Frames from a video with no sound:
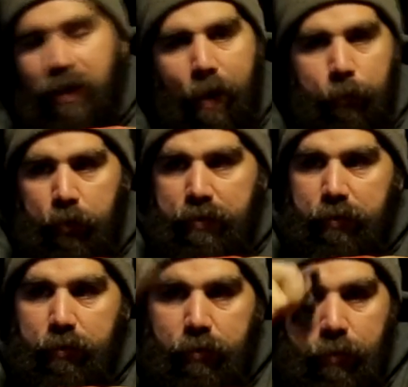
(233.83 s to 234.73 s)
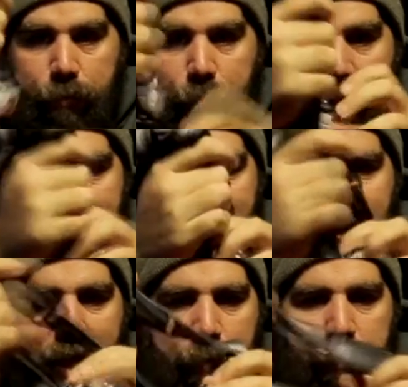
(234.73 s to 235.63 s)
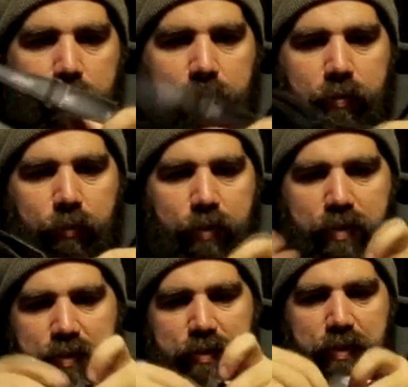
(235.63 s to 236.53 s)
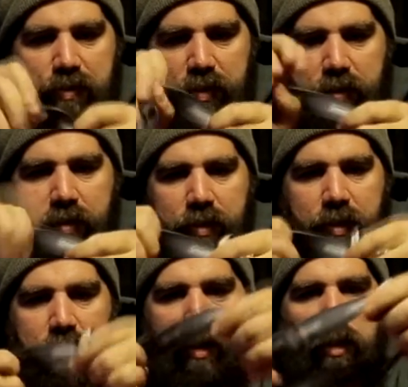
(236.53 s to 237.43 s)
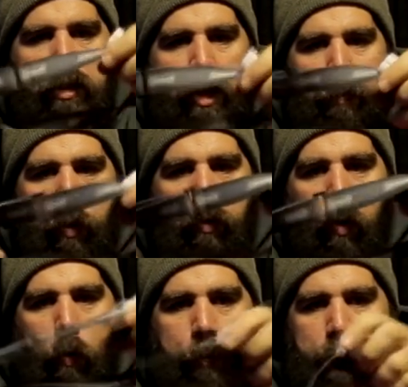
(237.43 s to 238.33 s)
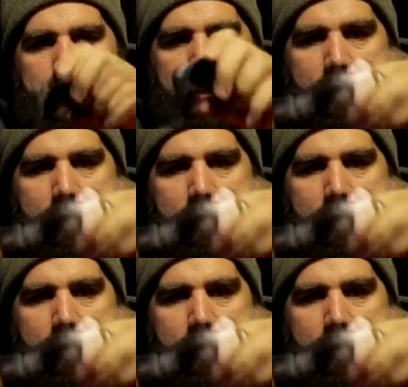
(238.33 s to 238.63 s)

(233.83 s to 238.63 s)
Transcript: I put my headlamp, which this is just a cheapo Coleman